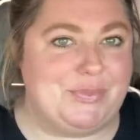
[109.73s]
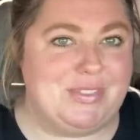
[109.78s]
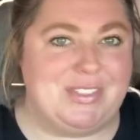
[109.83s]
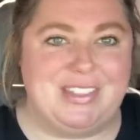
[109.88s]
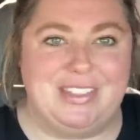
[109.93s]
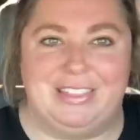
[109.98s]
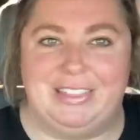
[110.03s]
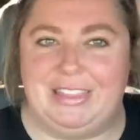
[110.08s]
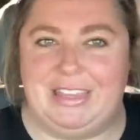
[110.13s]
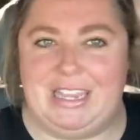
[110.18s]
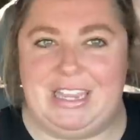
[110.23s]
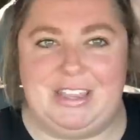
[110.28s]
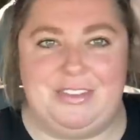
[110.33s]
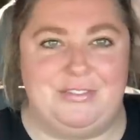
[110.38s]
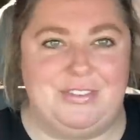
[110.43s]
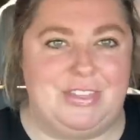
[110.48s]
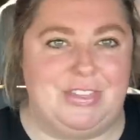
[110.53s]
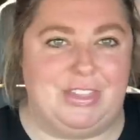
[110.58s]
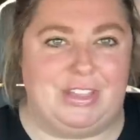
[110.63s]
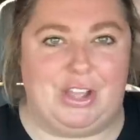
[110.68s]

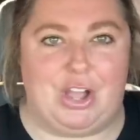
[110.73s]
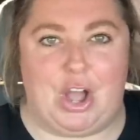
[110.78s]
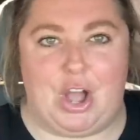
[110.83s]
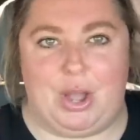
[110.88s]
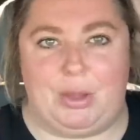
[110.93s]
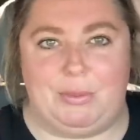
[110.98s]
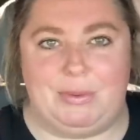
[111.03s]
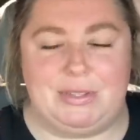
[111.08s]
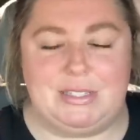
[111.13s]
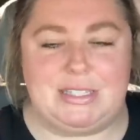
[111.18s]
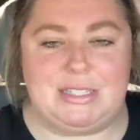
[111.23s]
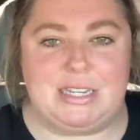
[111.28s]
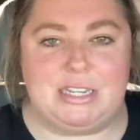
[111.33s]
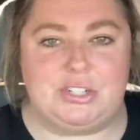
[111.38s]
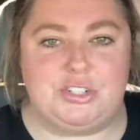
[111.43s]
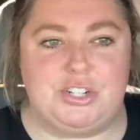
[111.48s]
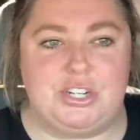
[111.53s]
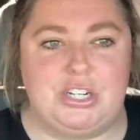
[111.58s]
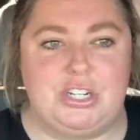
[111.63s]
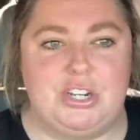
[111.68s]
live in the comment
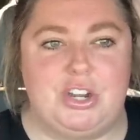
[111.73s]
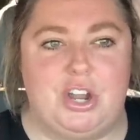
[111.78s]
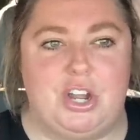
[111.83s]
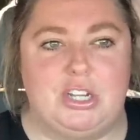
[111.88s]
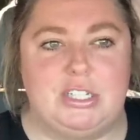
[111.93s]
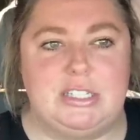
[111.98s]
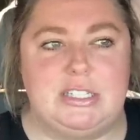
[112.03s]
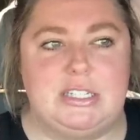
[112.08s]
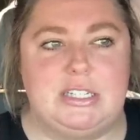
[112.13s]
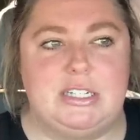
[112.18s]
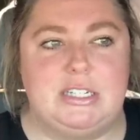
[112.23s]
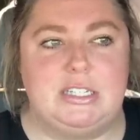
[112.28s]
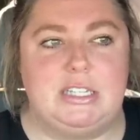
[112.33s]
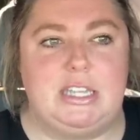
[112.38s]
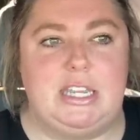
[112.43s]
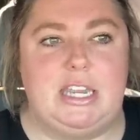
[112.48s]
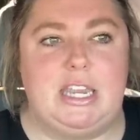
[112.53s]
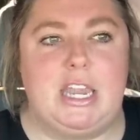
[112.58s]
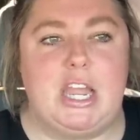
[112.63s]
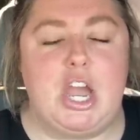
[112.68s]
section
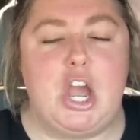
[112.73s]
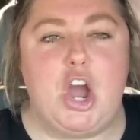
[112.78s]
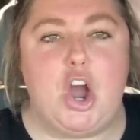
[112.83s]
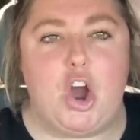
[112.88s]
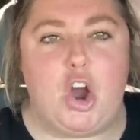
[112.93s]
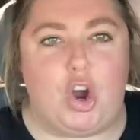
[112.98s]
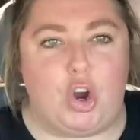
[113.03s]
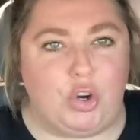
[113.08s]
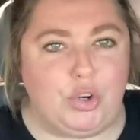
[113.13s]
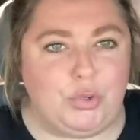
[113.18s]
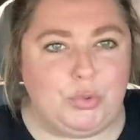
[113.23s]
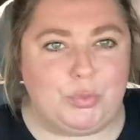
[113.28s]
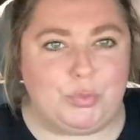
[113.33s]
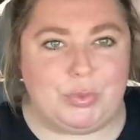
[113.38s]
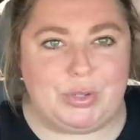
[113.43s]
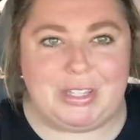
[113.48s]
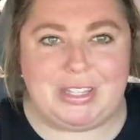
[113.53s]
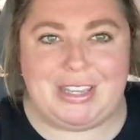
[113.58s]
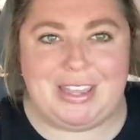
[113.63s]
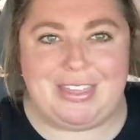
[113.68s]
constantly aren't
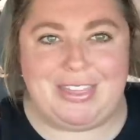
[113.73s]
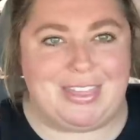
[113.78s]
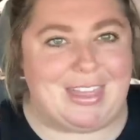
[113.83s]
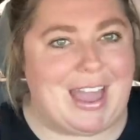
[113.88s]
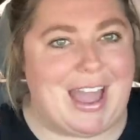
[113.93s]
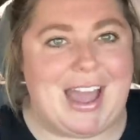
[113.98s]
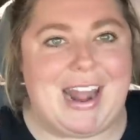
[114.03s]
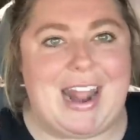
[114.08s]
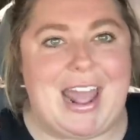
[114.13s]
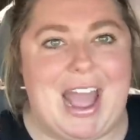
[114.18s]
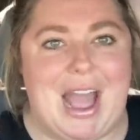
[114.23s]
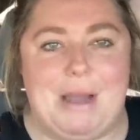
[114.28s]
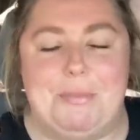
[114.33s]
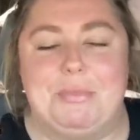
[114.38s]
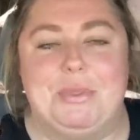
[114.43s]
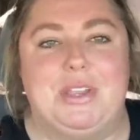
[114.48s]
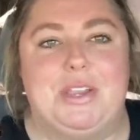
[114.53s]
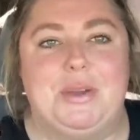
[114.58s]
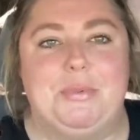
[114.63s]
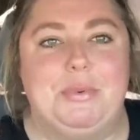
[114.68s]
really that
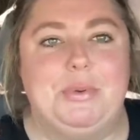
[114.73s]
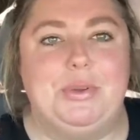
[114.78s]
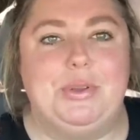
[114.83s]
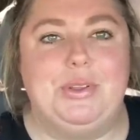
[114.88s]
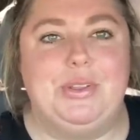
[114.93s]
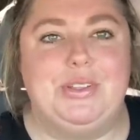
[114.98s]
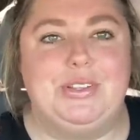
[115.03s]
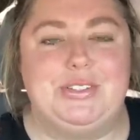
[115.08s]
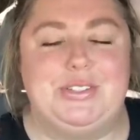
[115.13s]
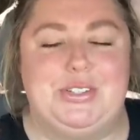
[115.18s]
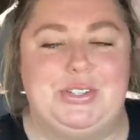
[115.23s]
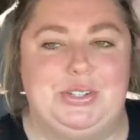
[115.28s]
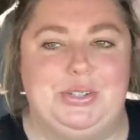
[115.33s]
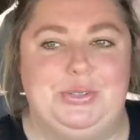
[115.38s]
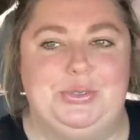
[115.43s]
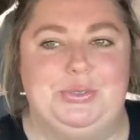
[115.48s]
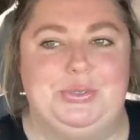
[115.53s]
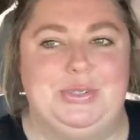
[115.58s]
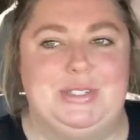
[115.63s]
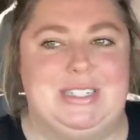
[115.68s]
applicable
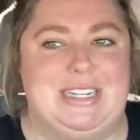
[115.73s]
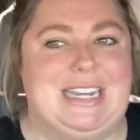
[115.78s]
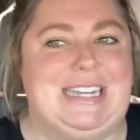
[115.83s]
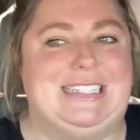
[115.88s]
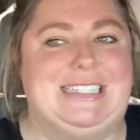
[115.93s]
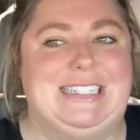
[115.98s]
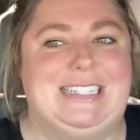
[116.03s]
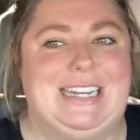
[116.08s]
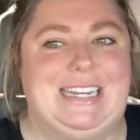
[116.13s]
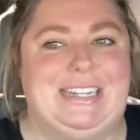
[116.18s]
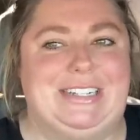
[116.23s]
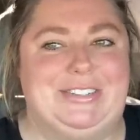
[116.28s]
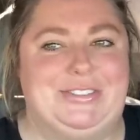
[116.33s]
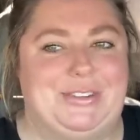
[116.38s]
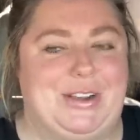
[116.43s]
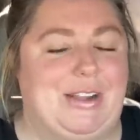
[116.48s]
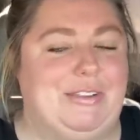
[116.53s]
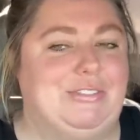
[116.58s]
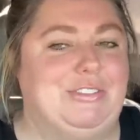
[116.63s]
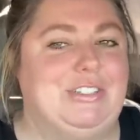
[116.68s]
to day-to-day
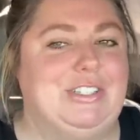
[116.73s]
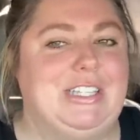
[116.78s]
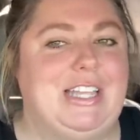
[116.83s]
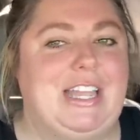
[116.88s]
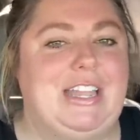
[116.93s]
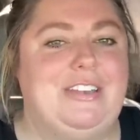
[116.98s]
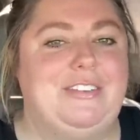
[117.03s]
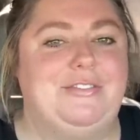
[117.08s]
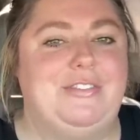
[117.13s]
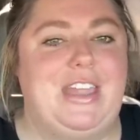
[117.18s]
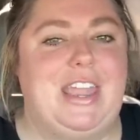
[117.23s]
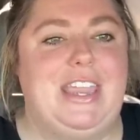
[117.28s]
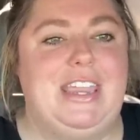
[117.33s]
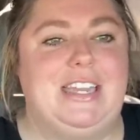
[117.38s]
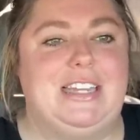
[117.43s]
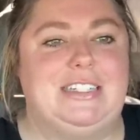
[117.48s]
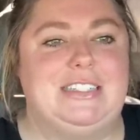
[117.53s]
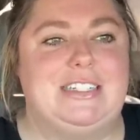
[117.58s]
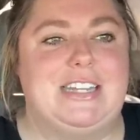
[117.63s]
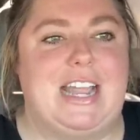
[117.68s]
travel life
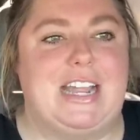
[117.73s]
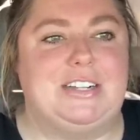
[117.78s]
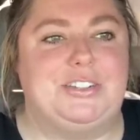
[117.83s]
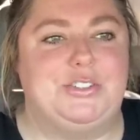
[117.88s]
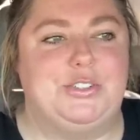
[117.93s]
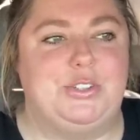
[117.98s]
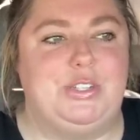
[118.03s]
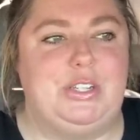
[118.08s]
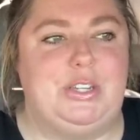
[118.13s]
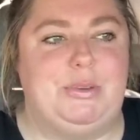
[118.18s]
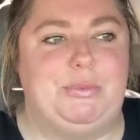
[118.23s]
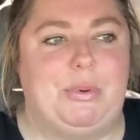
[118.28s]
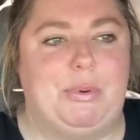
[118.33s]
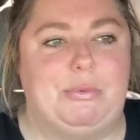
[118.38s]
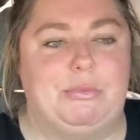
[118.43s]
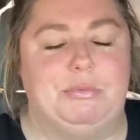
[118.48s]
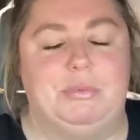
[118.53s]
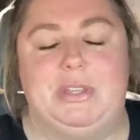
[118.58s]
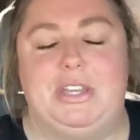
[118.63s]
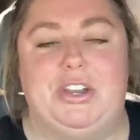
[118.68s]
and actually
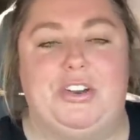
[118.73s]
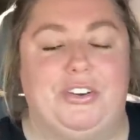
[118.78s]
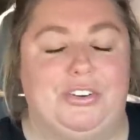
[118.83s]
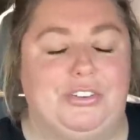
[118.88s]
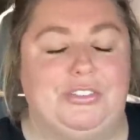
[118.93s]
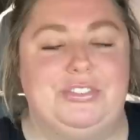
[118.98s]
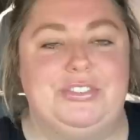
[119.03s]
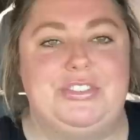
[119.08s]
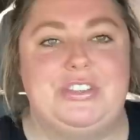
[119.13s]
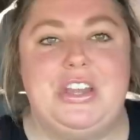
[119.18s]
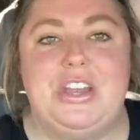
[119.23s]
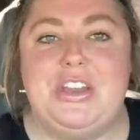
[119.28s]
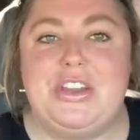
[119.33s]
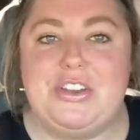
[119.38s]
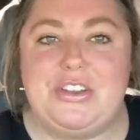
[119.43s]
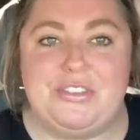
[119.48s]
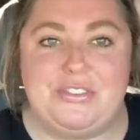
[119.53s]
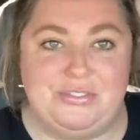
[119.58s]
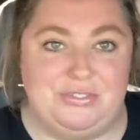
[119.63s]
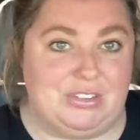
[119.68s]
probably aren't
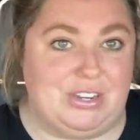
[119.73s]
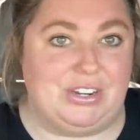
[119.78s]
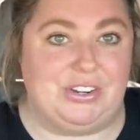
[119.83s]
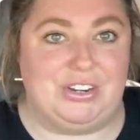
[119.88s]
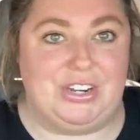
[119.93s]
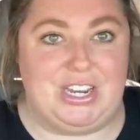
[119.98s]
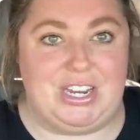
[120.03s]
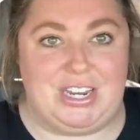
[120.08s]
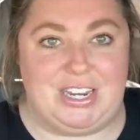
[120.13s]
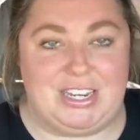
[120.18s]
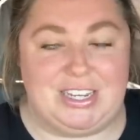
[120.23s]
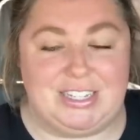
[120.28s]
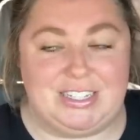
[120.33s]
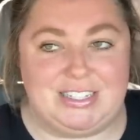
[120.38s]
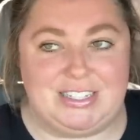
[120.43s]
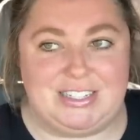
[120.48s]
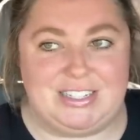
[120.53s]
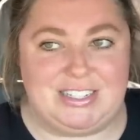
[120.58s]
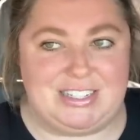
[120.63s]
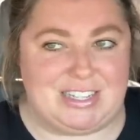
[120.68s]
very
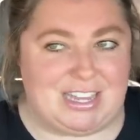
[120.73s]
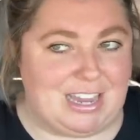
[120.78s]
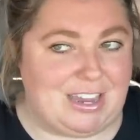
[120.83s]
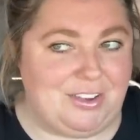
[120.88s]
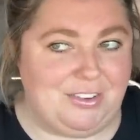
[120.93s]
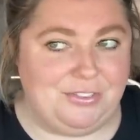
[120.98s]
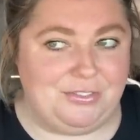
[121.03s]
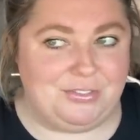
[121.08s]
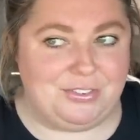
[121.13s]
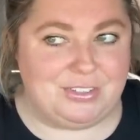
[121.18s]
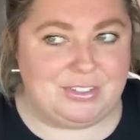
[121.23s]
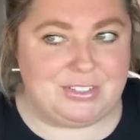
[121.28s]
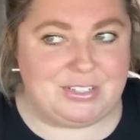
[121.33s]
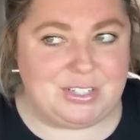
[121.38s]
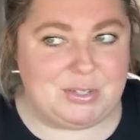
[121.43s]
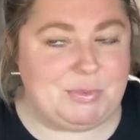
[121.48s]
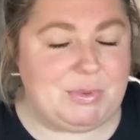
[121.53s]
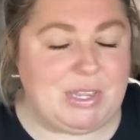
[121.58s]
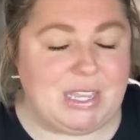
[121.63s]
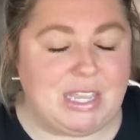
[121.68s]
safe
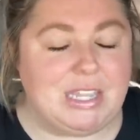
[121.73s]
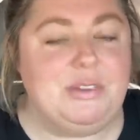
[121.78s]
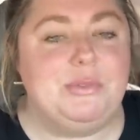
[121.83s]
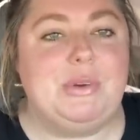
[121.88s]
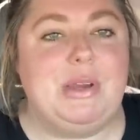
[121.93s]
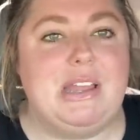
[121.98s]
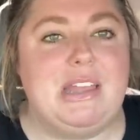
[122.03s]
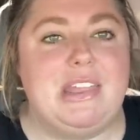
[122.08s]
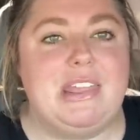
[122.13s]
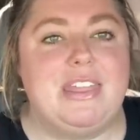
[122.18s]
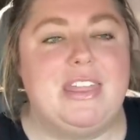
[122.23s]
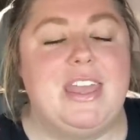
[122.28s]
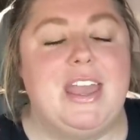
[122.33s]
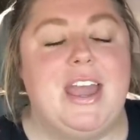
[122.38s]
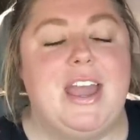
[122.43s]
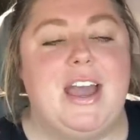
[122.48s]
to begin with.